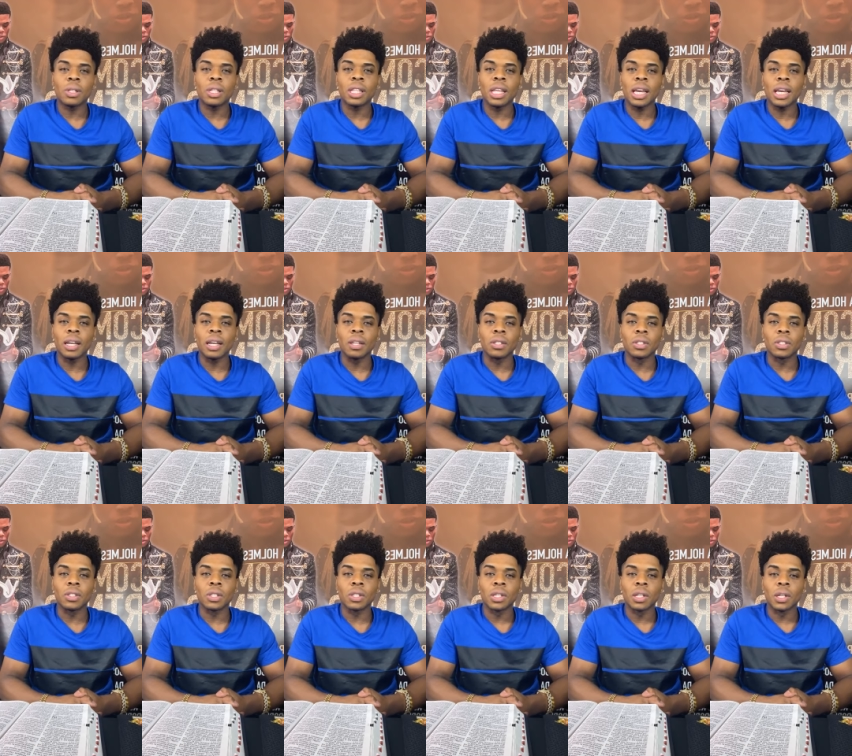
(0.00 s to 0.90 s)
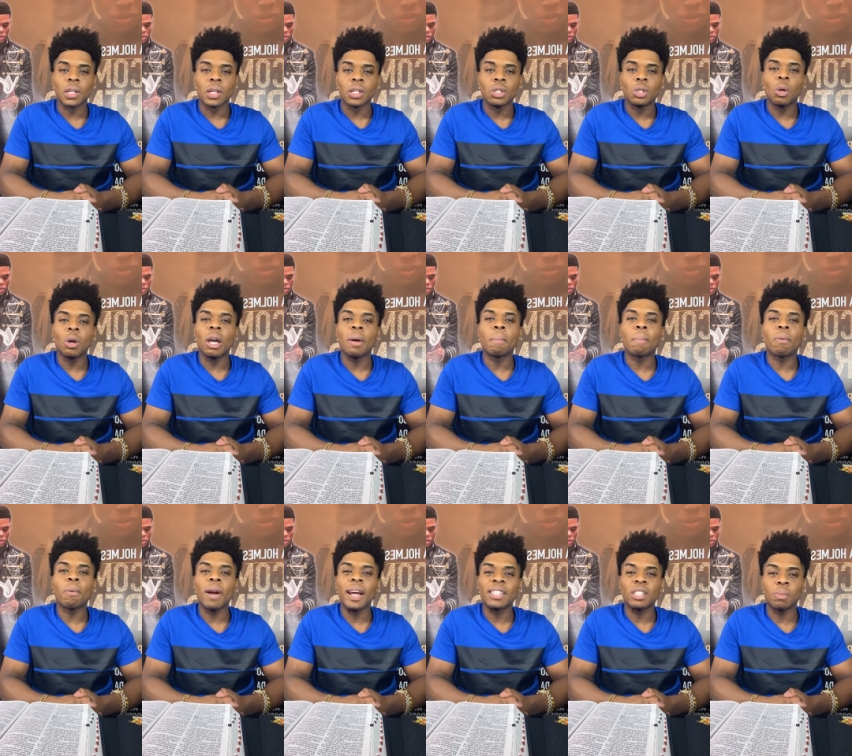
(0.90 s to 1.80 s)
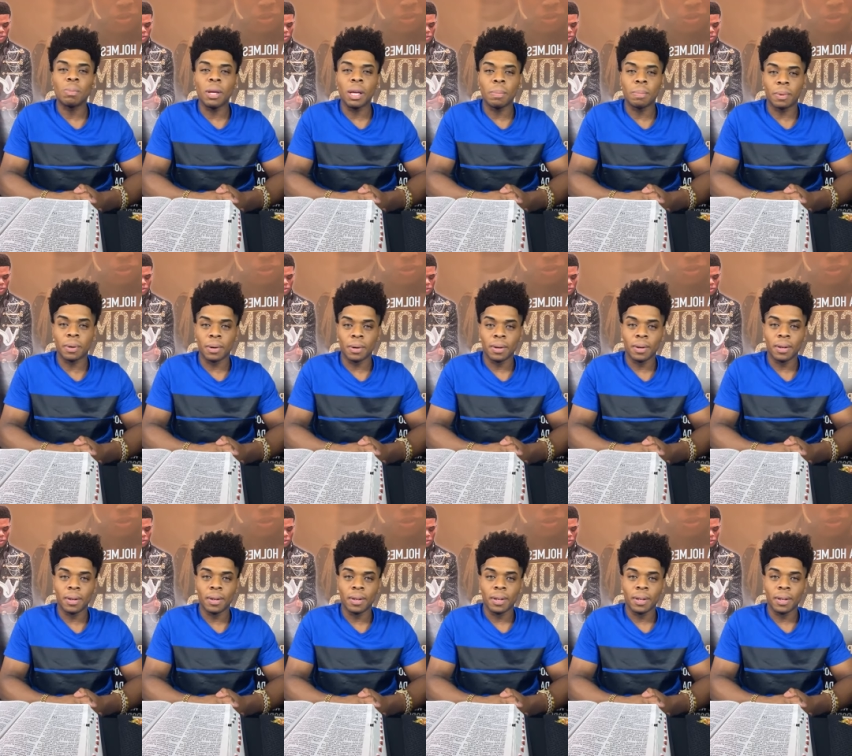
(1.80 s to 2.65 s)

things to impress people.